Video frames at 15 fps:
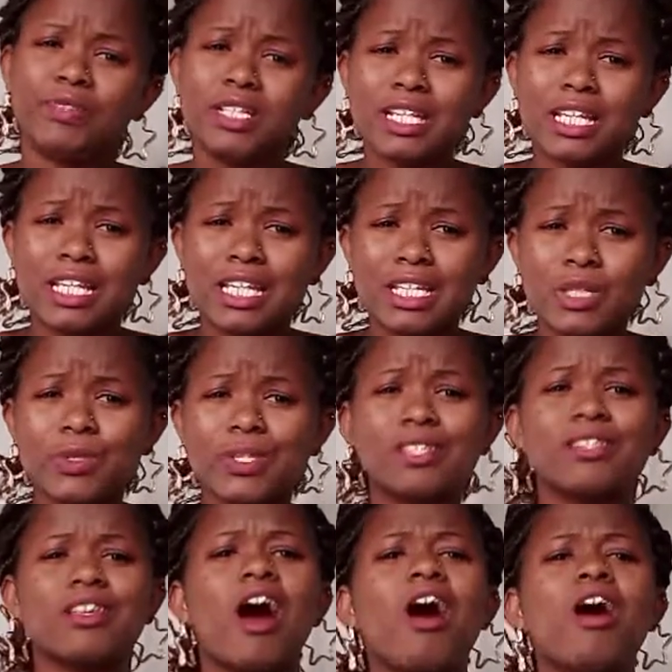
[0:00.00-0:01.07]

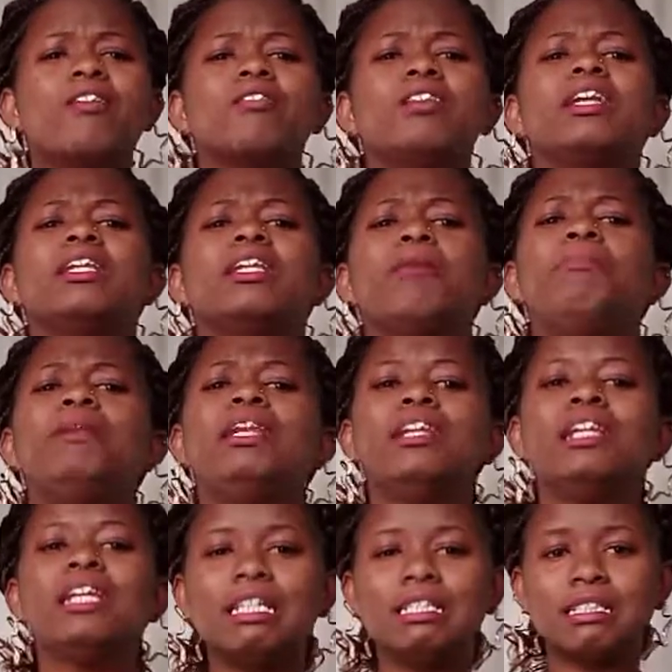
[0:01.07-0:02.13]
reduce or
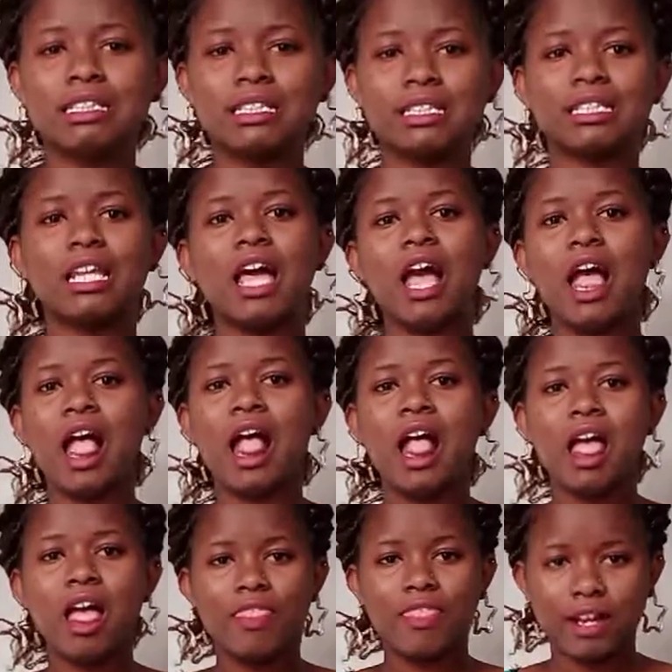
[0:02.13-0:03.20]
deplete
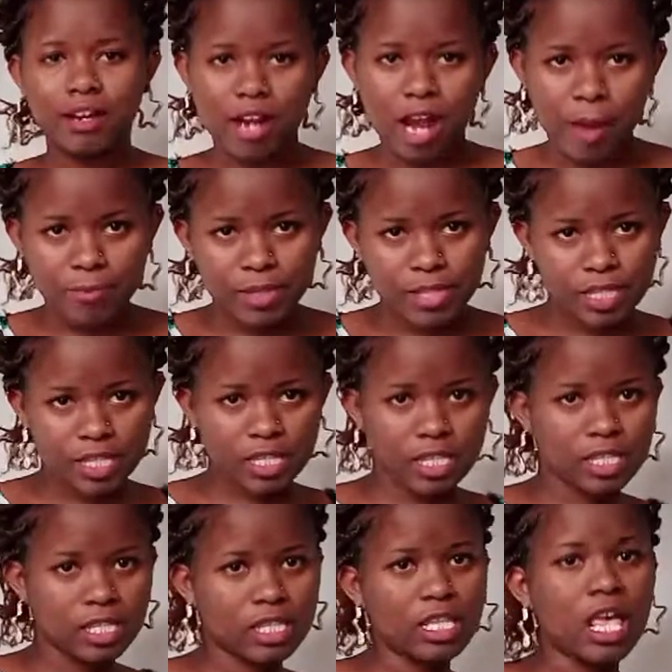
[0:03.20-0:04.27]
the
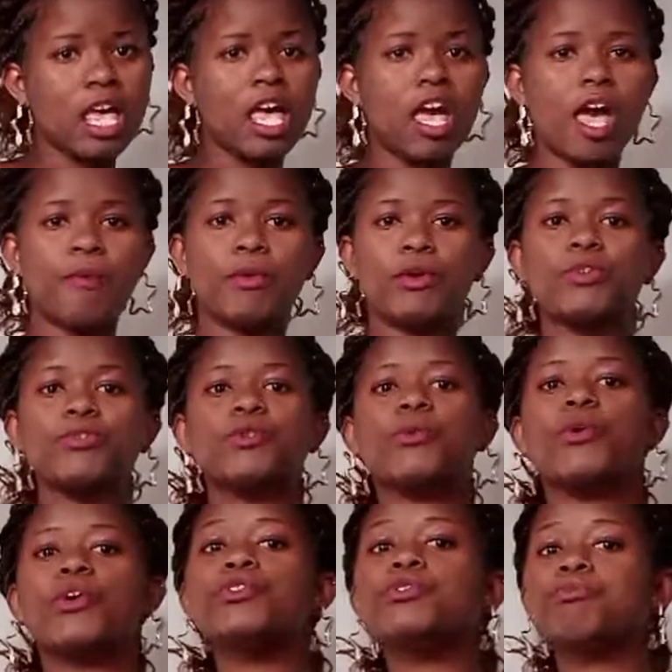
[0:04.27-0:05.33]
cramps, because we
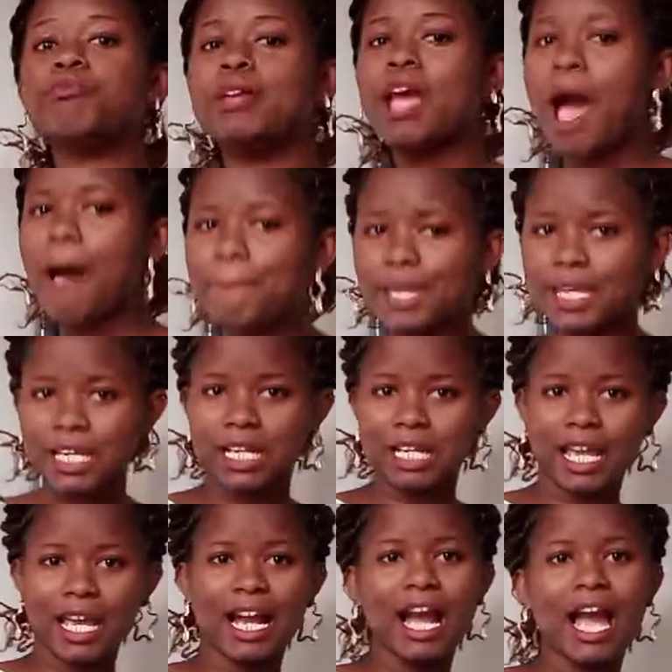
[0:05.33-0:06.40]
want to be happy
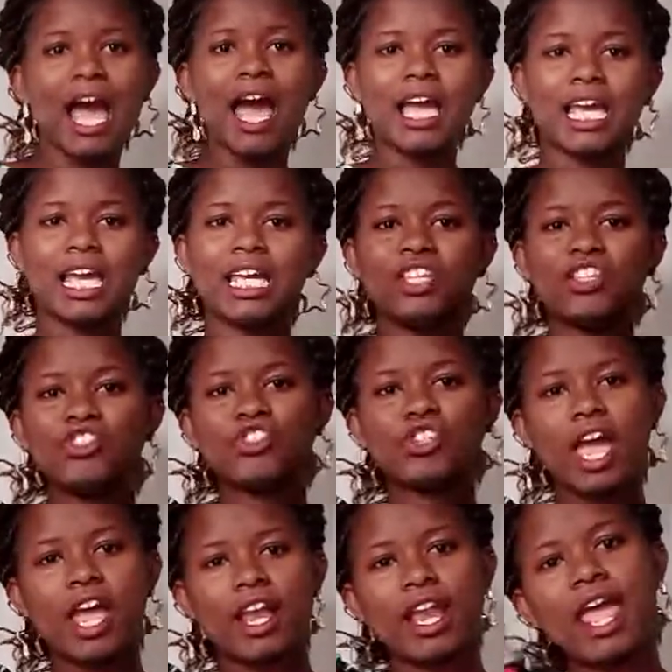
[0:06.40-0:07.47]
like each
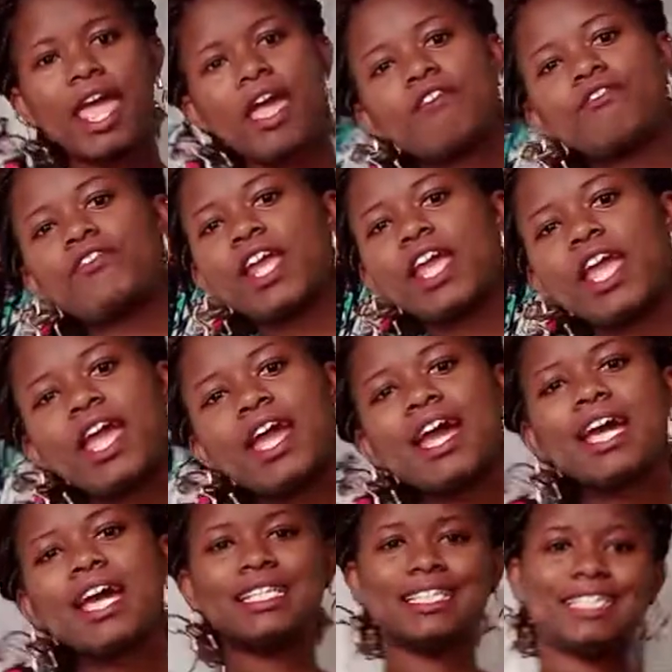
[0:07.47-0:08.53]
and every
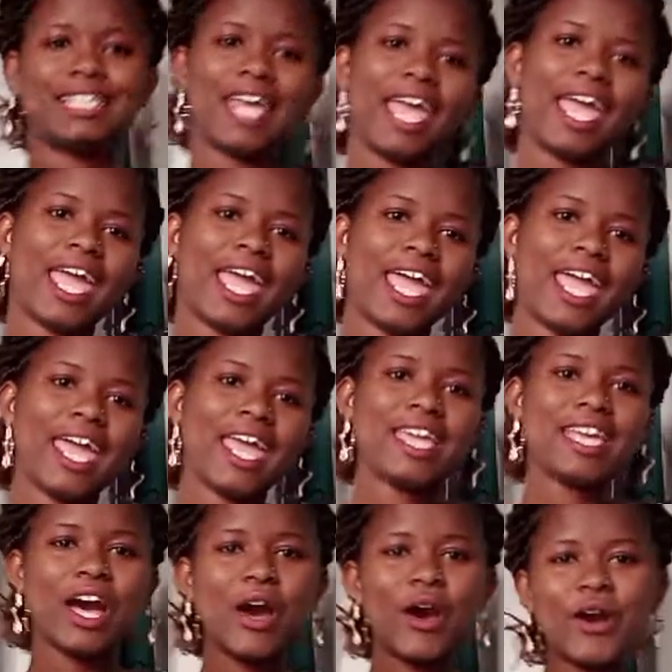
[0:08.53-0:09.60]

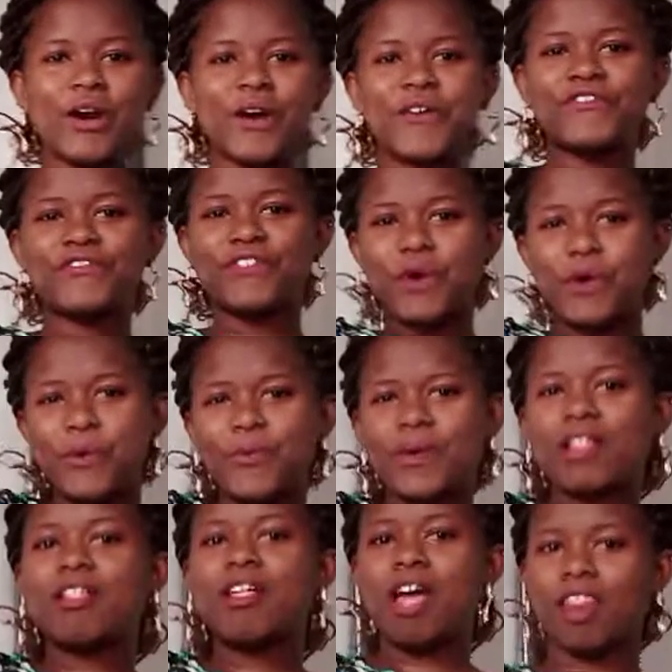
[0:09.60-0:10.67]
day of
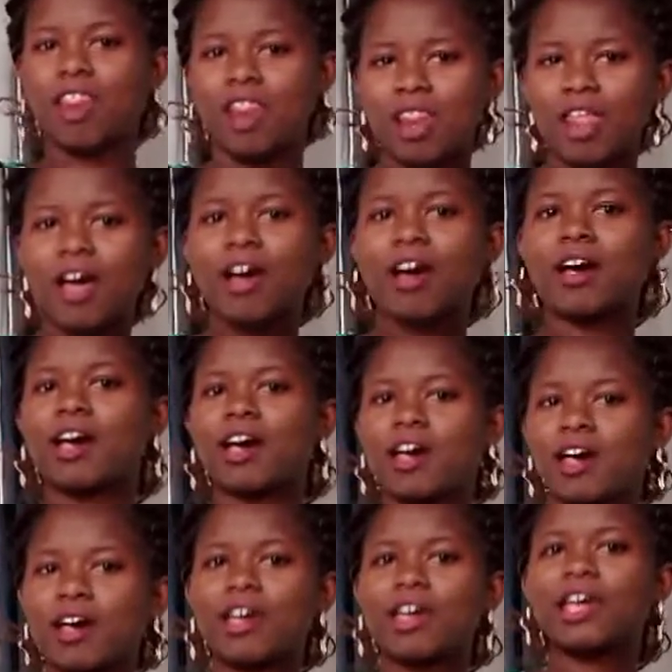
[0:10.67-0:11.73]
our
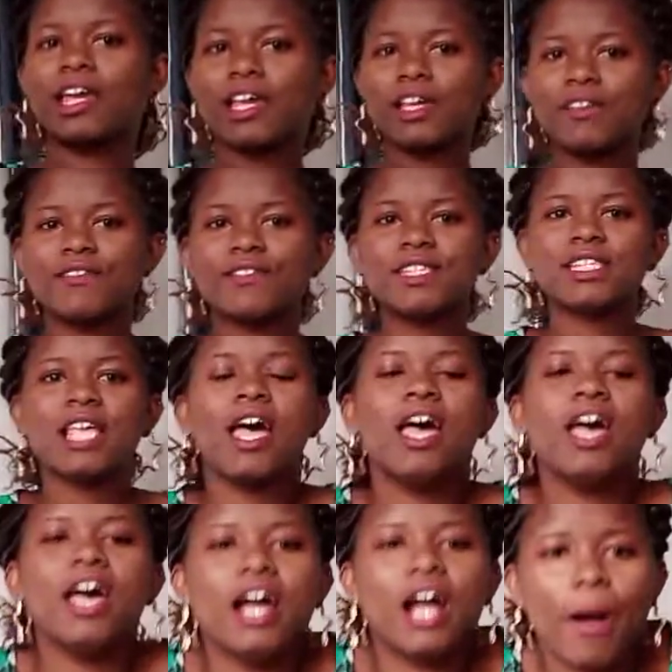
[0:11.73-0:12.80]
lives.
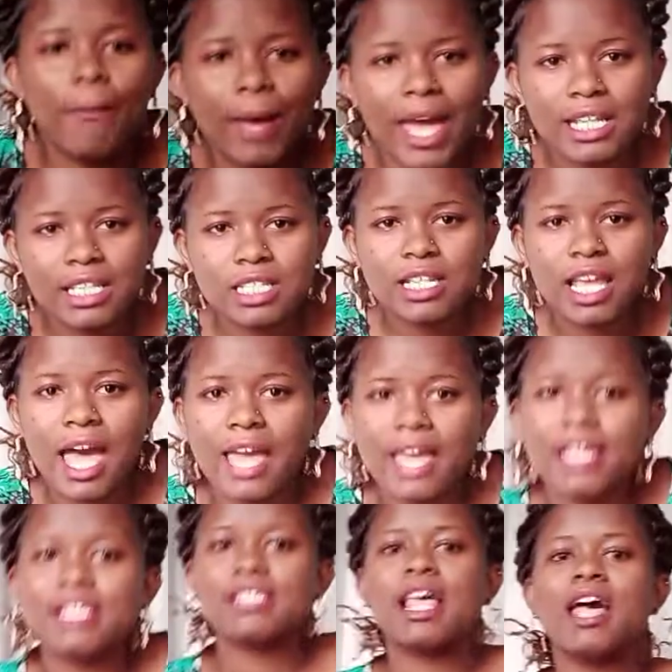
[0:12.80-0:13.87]
Comment,
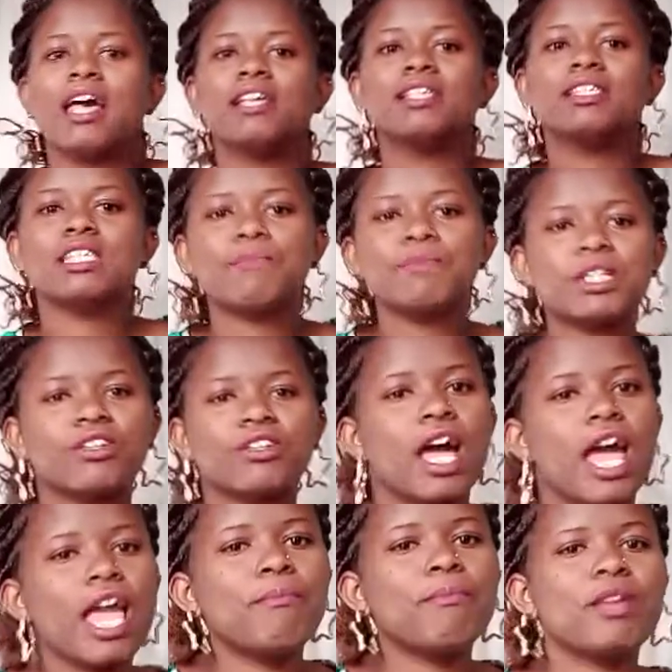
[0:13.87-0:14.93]
guys.
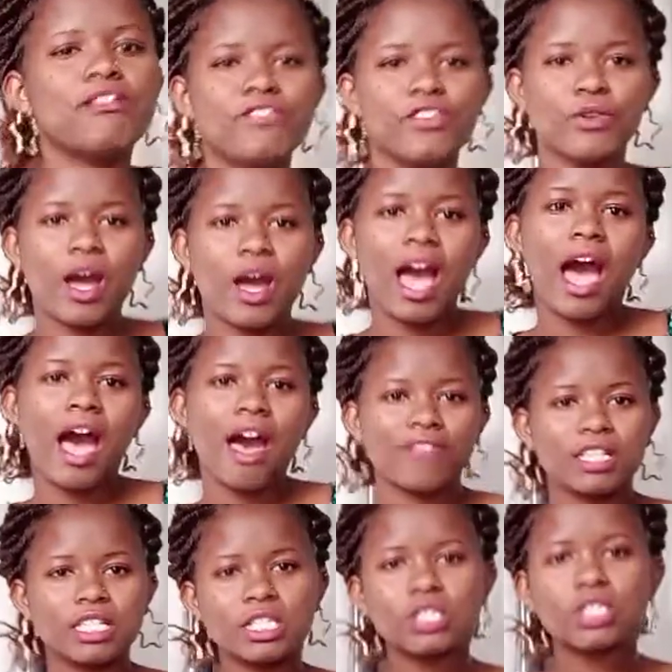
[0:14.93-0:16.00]
Subscribe if you
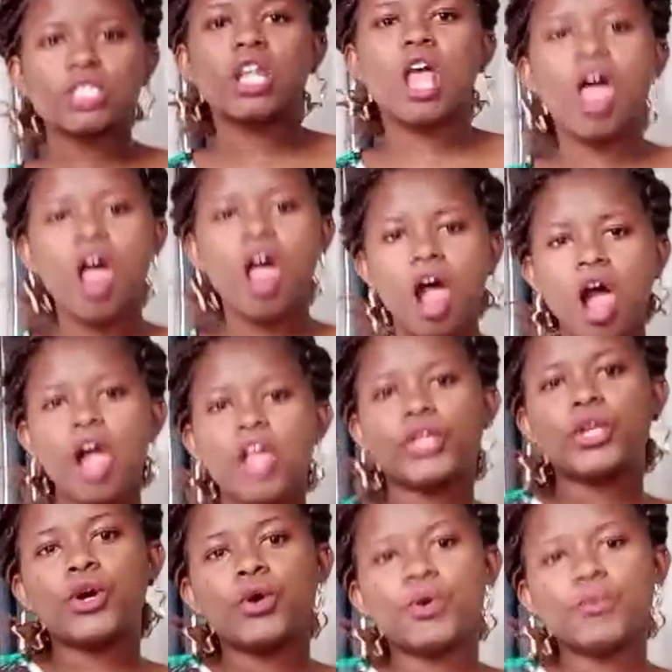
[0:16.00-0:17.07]
haven't.
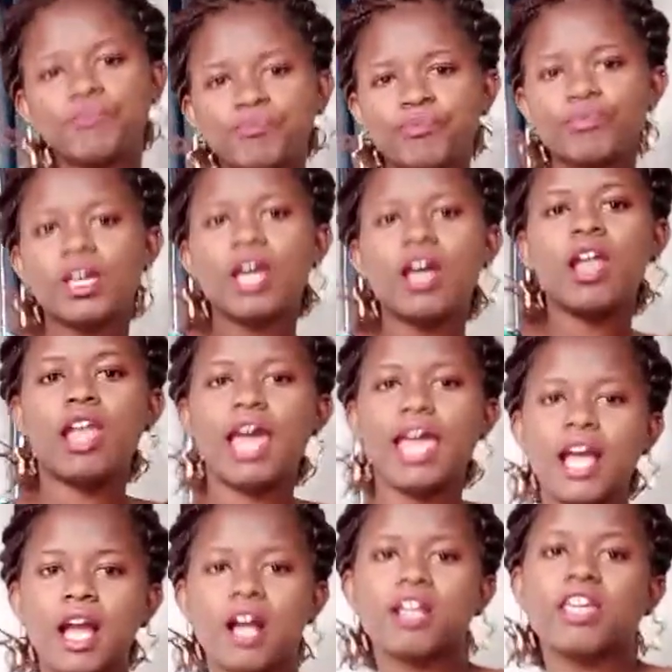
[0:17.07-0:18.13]

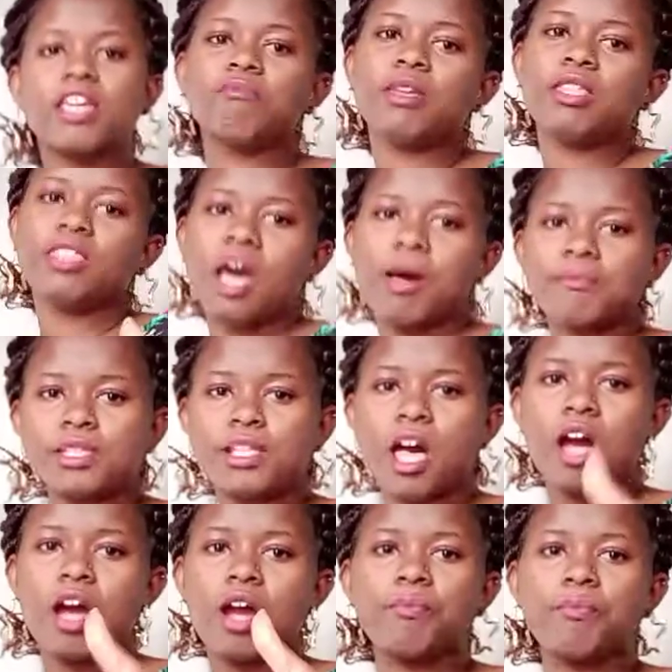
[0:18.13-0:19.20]
Like, give me thumbs
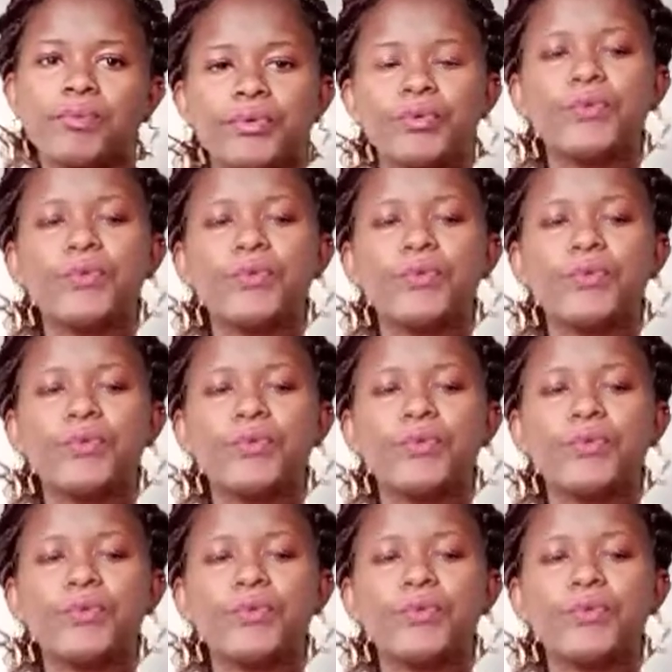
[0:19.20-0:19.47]
up.